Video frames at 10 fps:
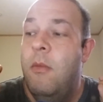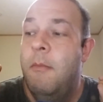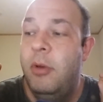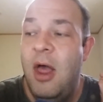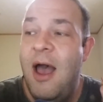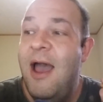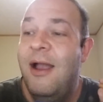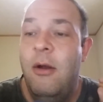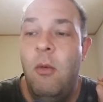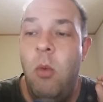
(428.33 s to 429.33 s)

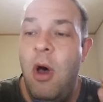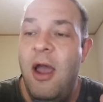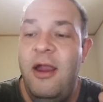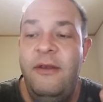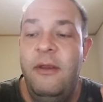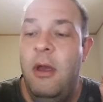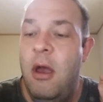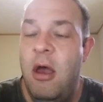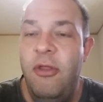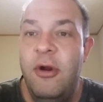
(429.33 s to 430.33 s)
Black, white,
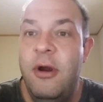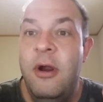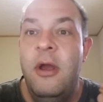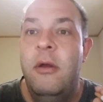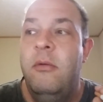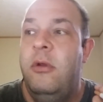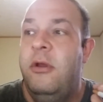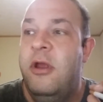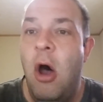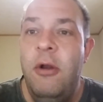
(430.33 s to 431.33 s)
other,
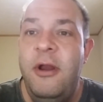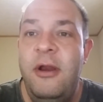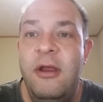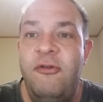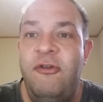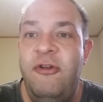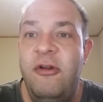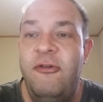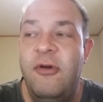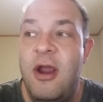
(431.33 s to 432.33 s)
y'all need to get your
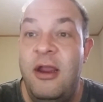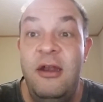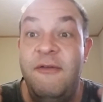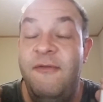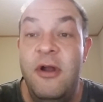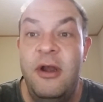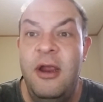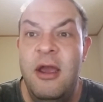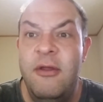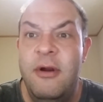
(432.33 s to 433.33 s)
shit straight and get the fuck
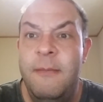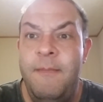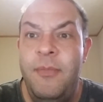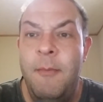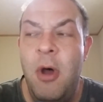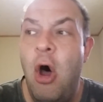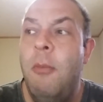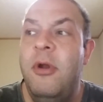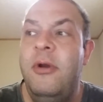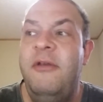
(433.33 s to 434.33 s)
together. Paul
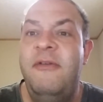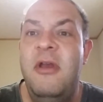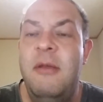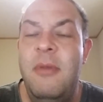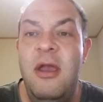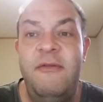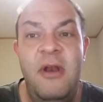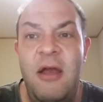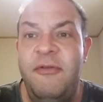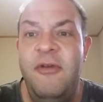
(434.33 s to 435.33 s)
Mooney said it best,
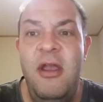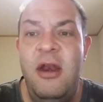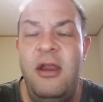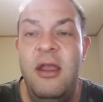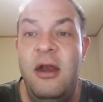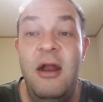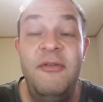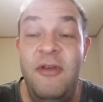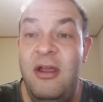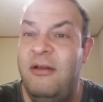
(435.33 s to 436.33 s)
and I'll say it again, and I'll
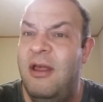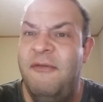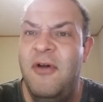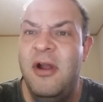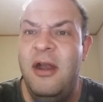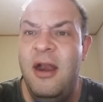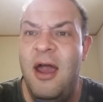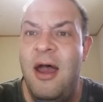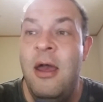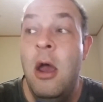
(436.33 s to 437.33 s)
say it till I fucking
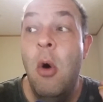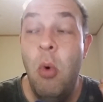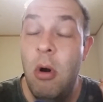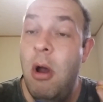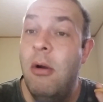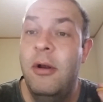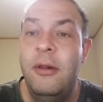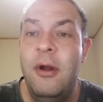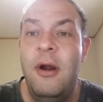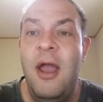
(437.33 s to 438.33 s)
die. We're all going to
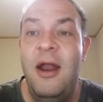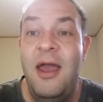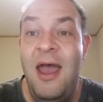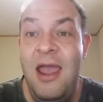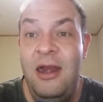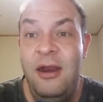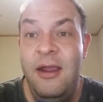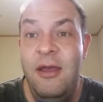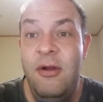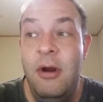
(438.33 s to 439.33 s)
learn how to hang
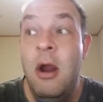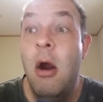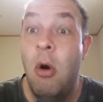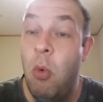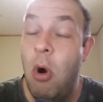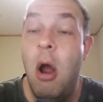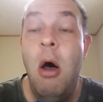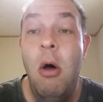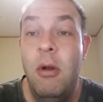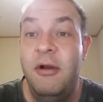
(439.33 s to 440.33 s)
together, or we're
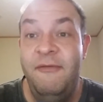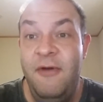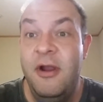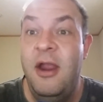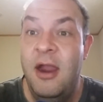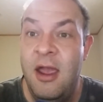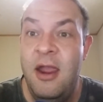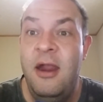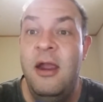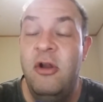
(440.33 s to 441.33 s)
all going to fucking
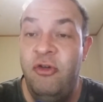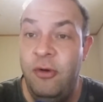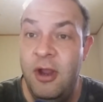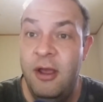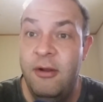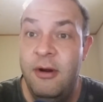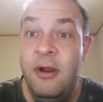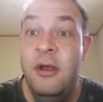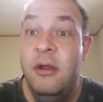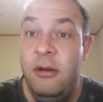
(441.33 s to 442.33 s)
hang together.
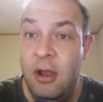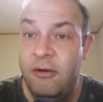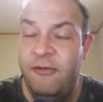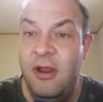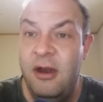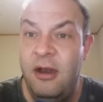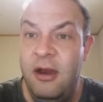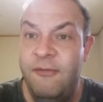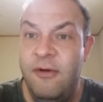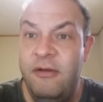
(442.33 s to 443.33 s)
You understand the
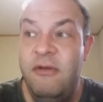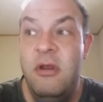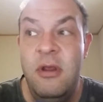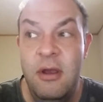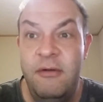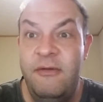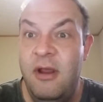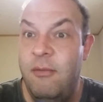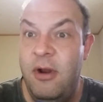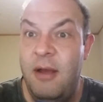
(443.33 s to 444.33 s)
difference? You
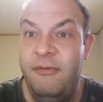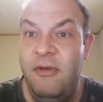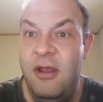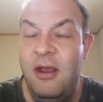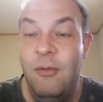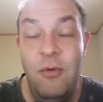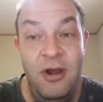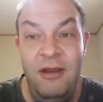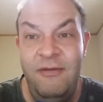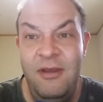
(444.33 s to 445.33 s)
understand what I'm saying and
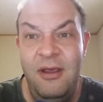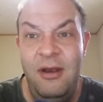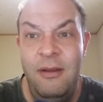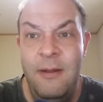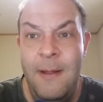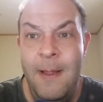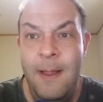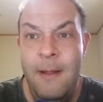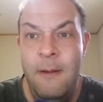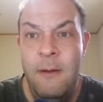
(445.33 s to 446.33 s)
what he said?
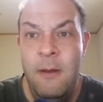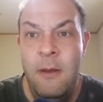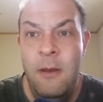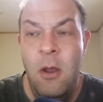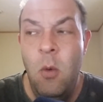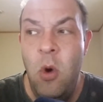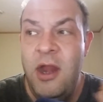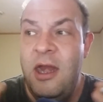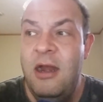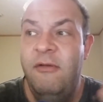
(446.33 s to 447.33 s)

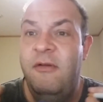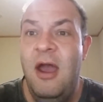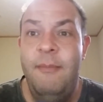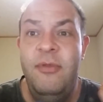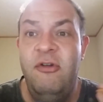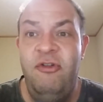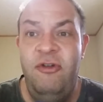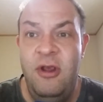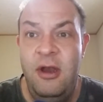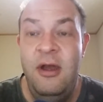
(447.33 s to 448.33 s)
We need to stop this
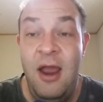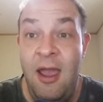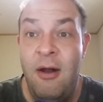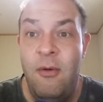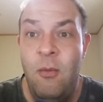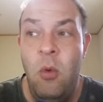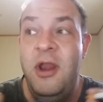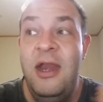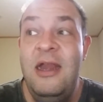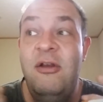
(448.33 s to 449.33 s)
shit now.
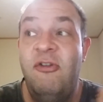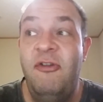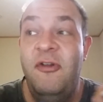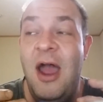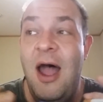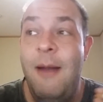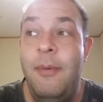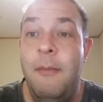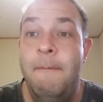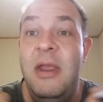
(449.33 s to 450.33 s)
We need to
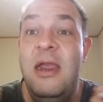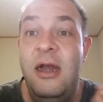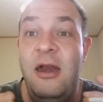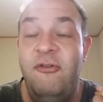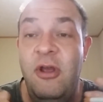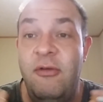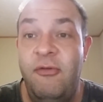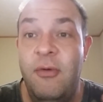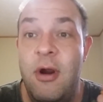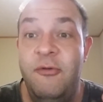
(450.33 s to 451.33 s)
stop being at each other's
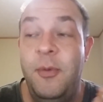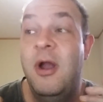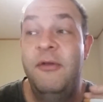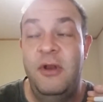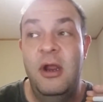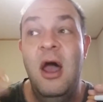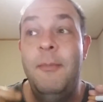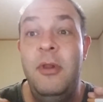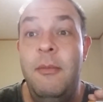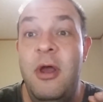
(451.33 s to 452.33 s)
throats, because in a
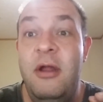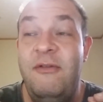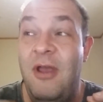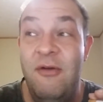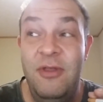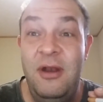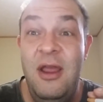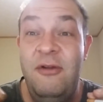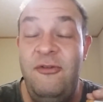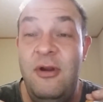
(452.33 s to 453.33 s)
couple of months, over the
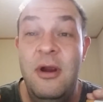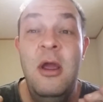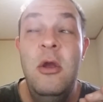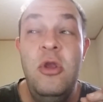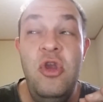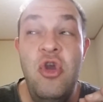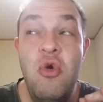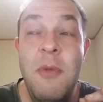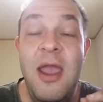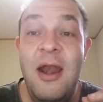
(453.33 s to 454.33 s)
next year, you
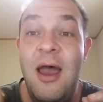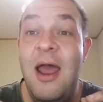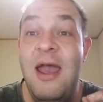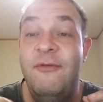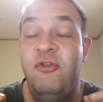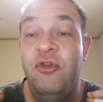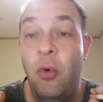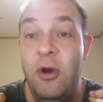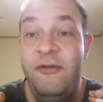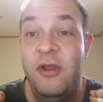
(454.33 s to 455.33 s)
may not have a
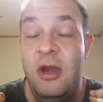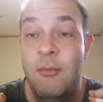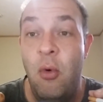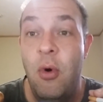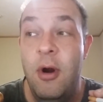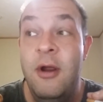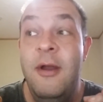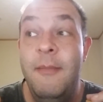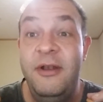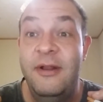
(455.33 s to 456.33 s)
choice anymore
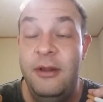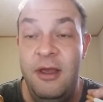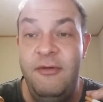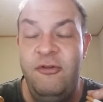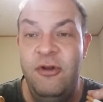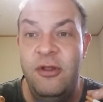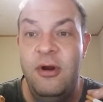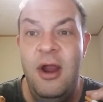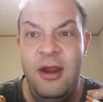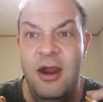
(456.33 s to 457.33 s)
but to love each other
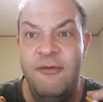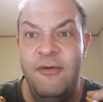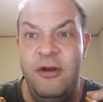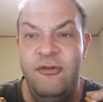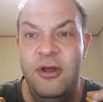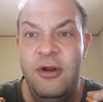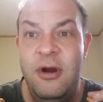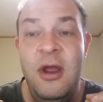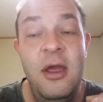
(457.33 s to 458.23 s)
and care for each other.